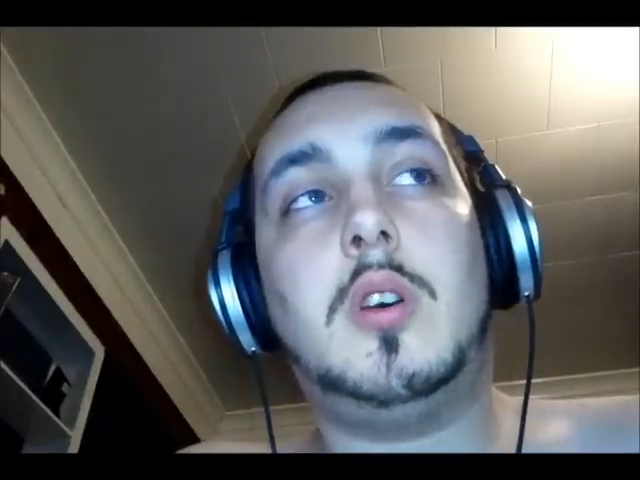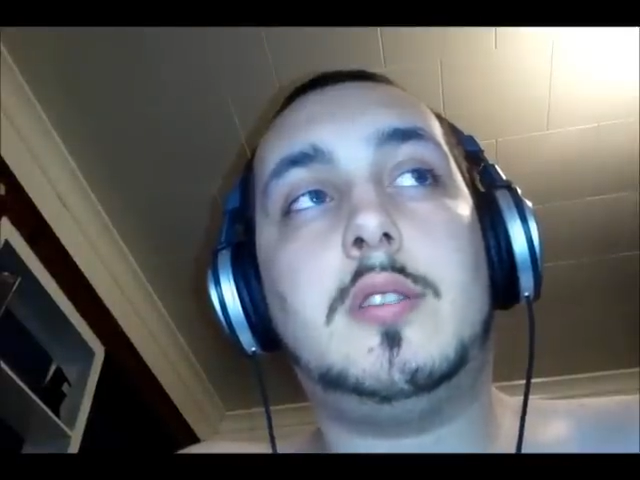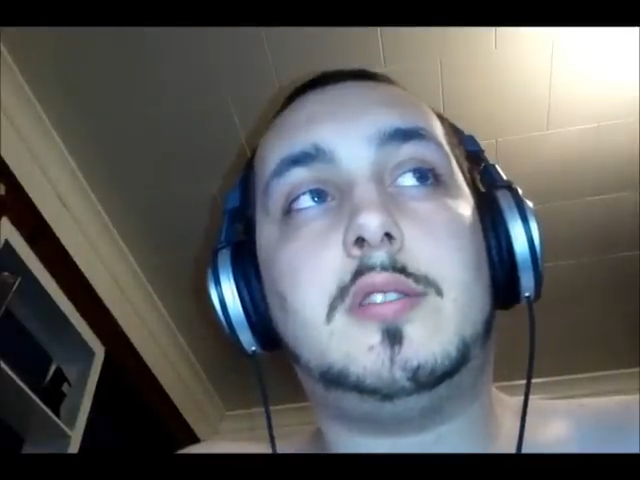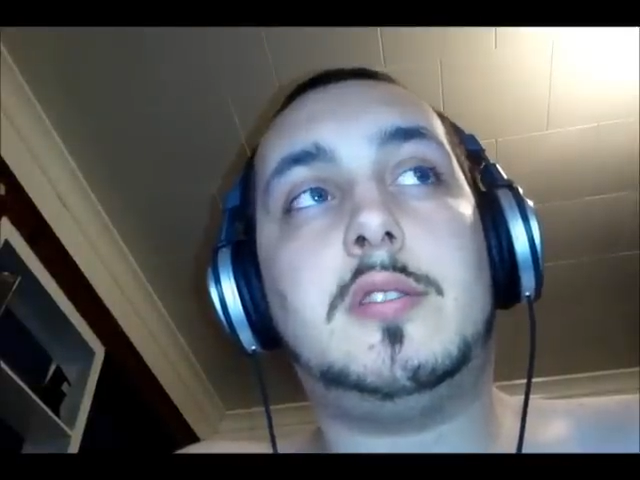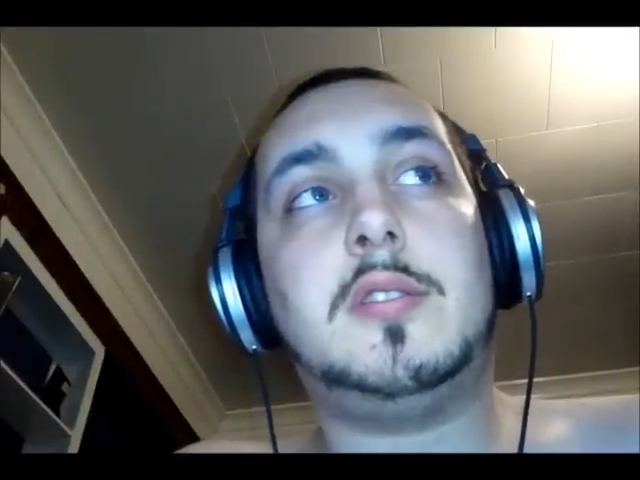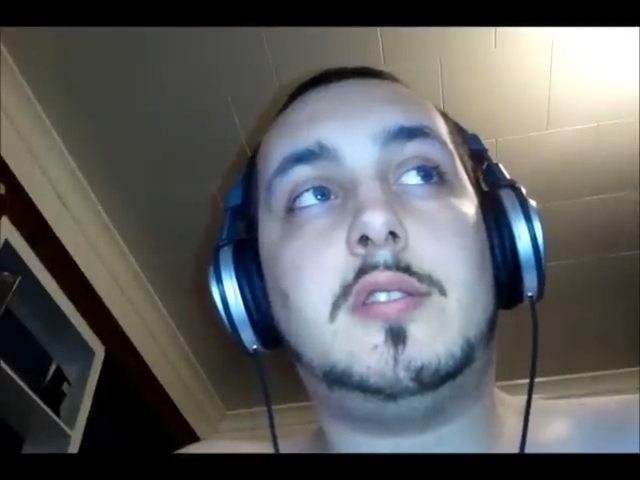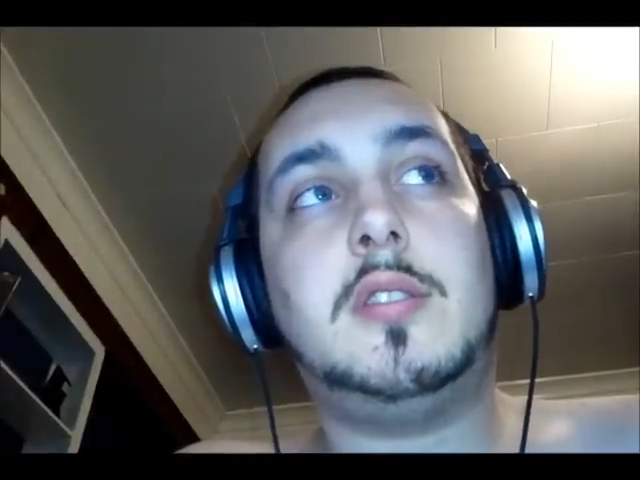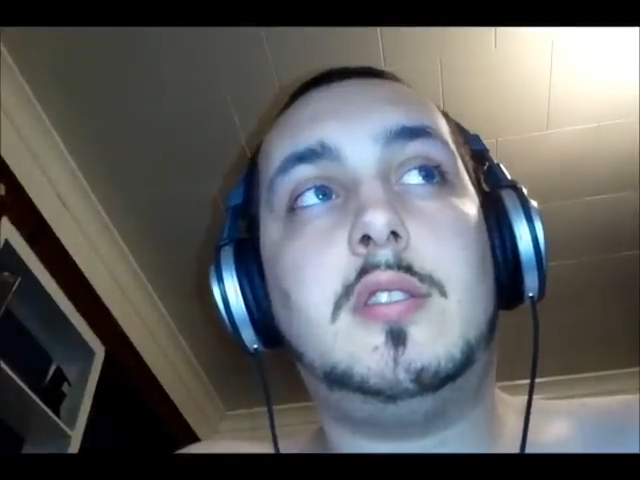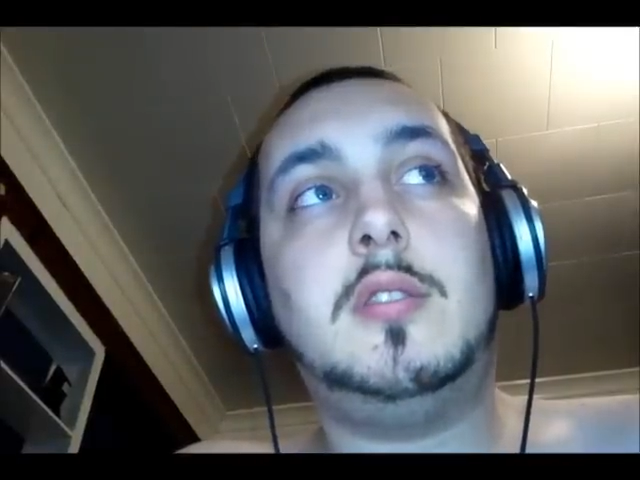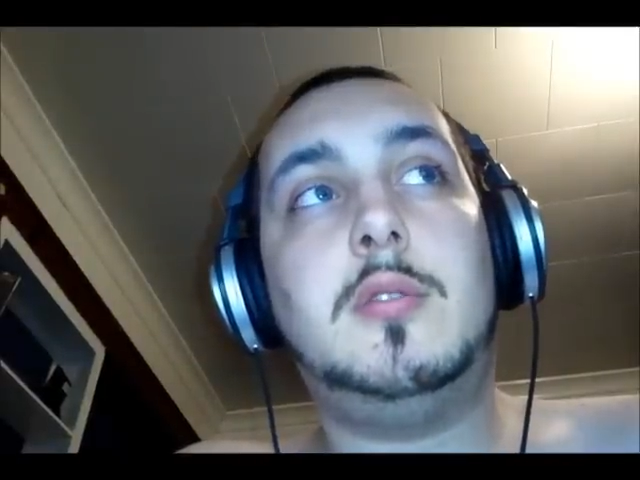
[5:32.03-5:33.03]
Once
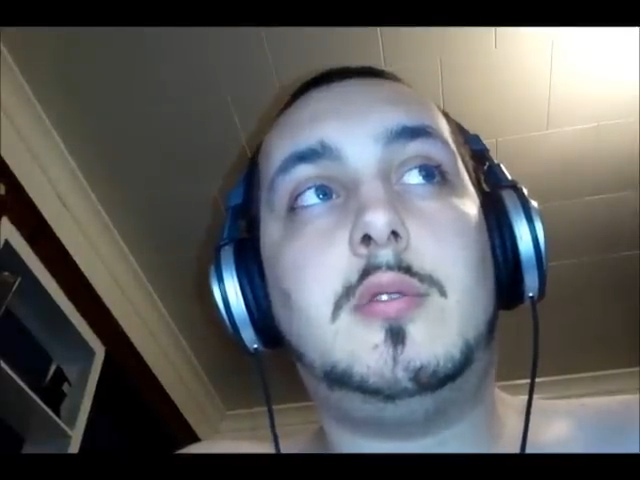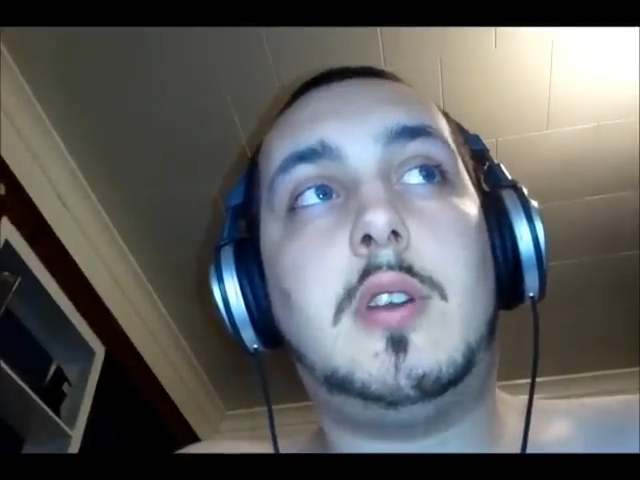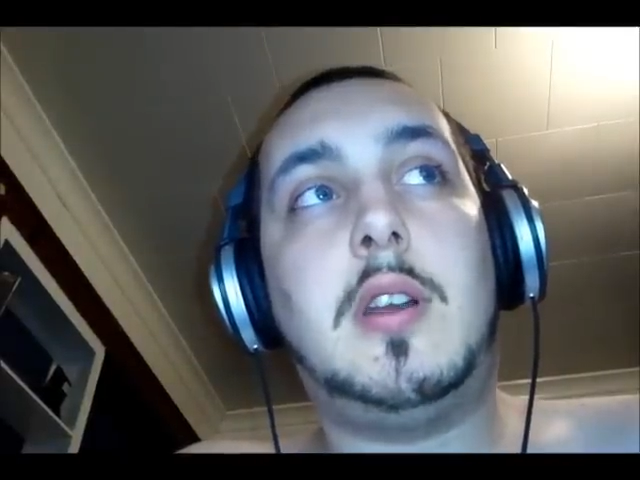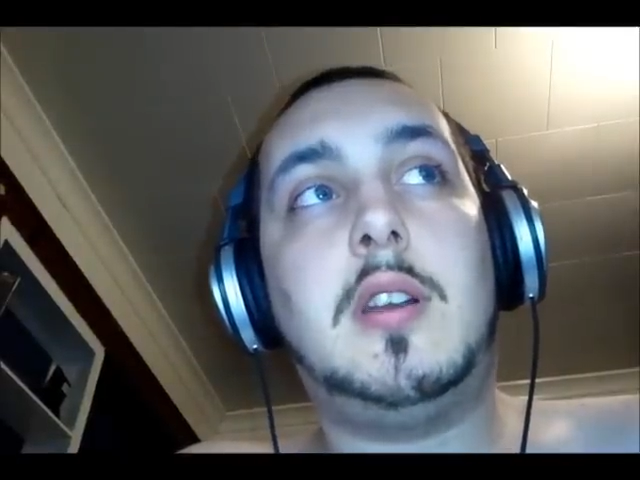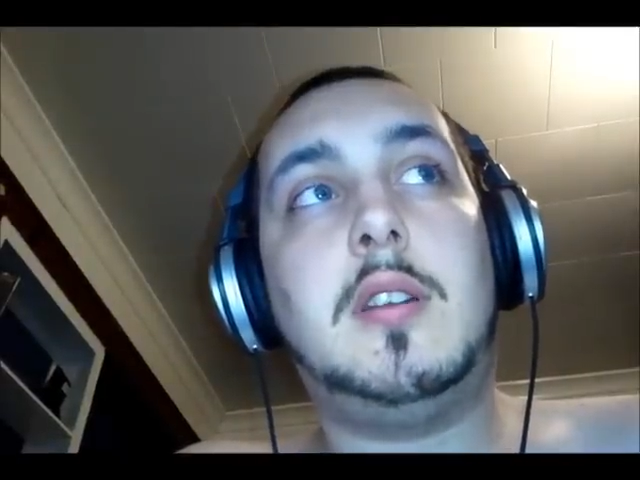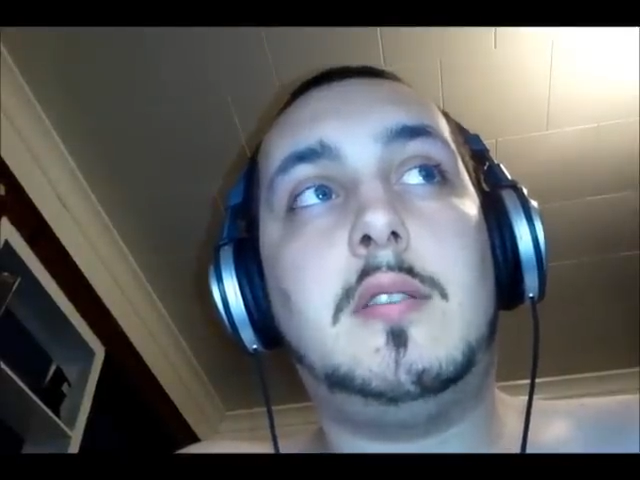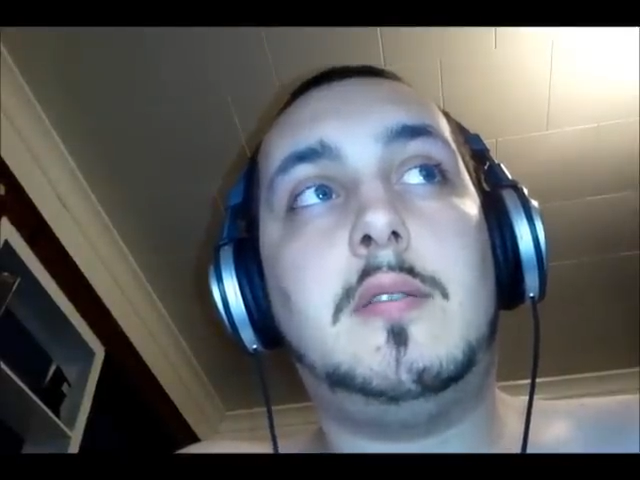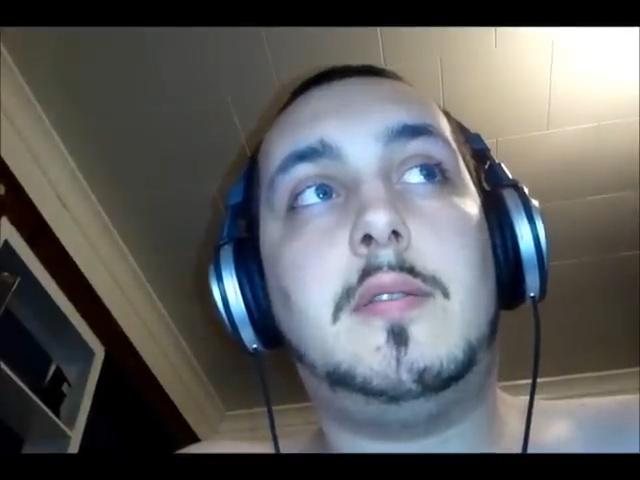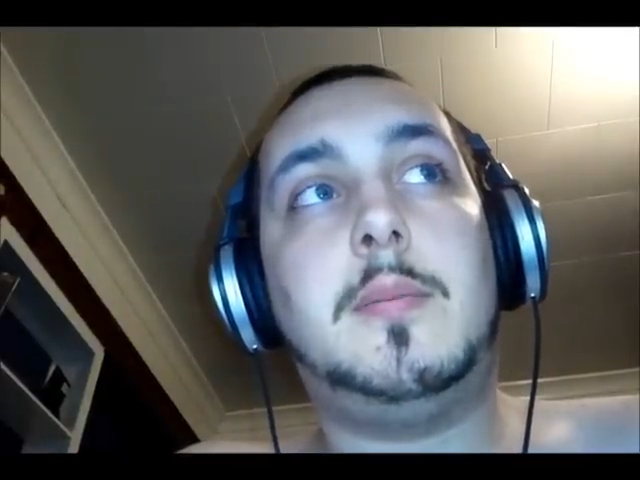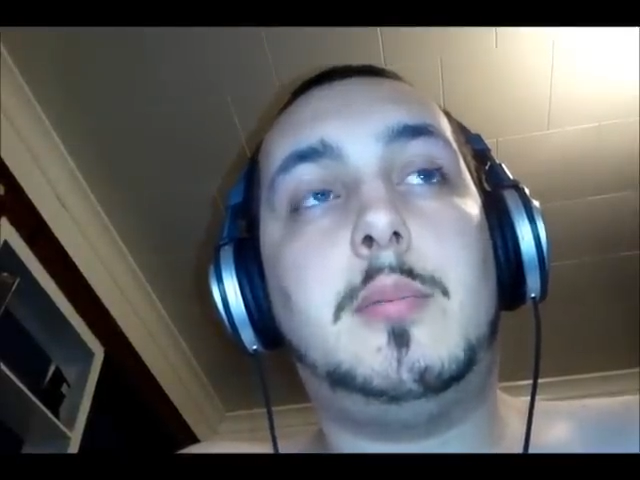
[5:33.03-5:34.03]
you
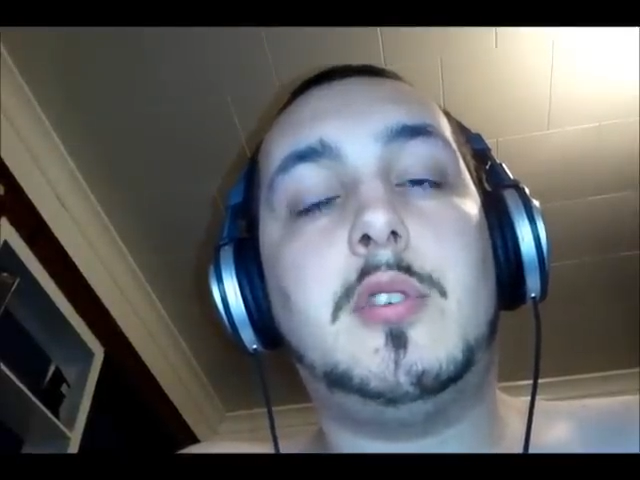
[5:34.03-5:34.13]
have